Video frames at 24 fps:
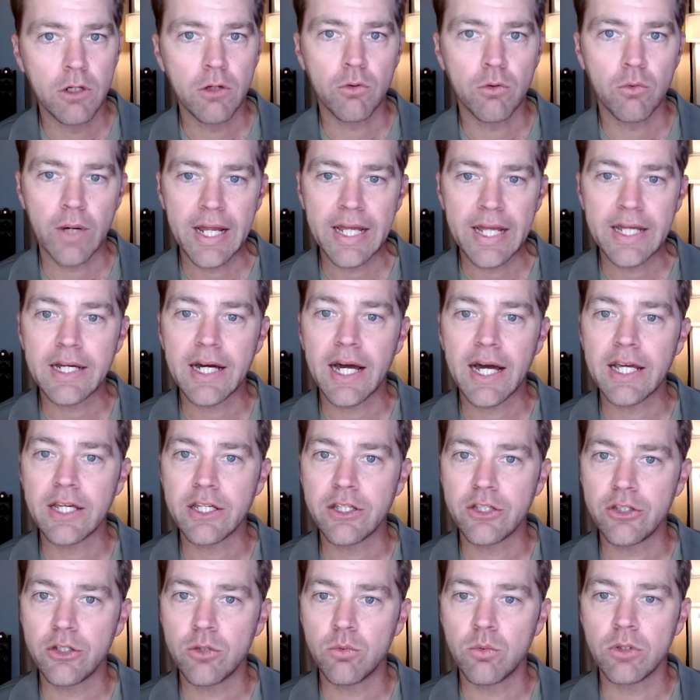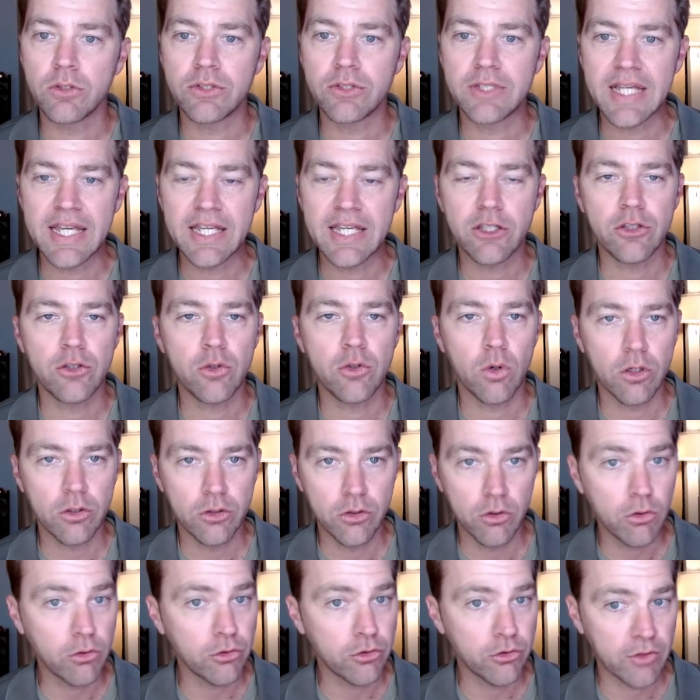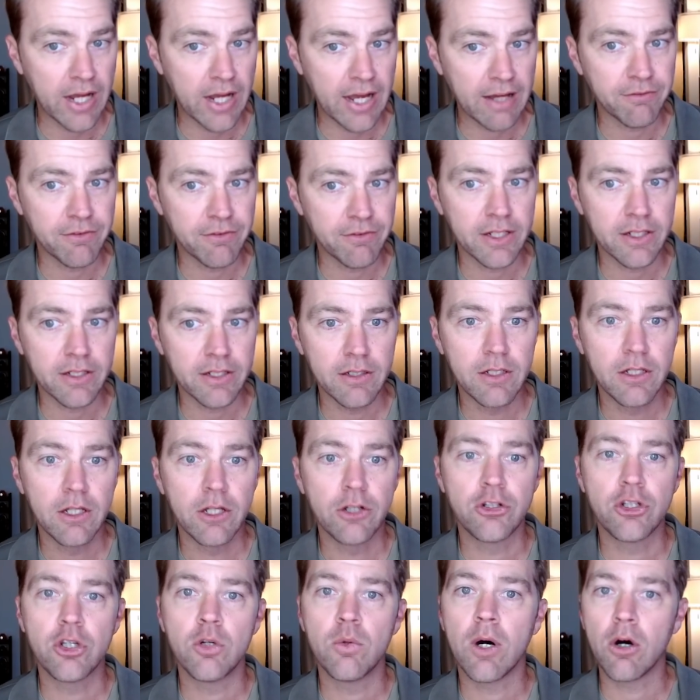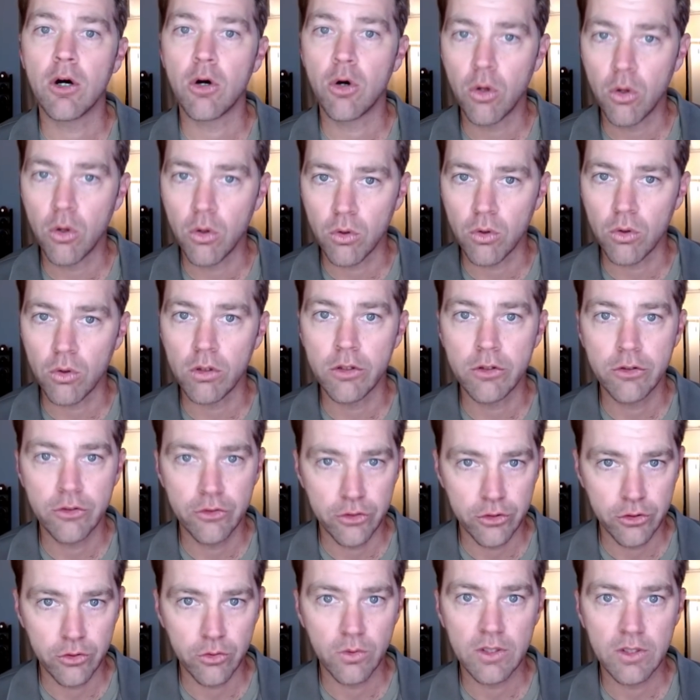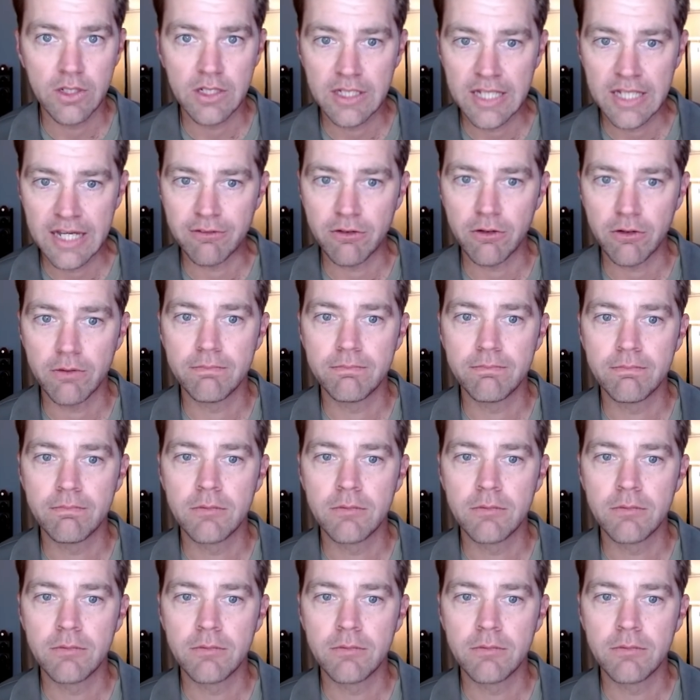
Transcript: Rank IQ will take your Google traffic to a whole new level.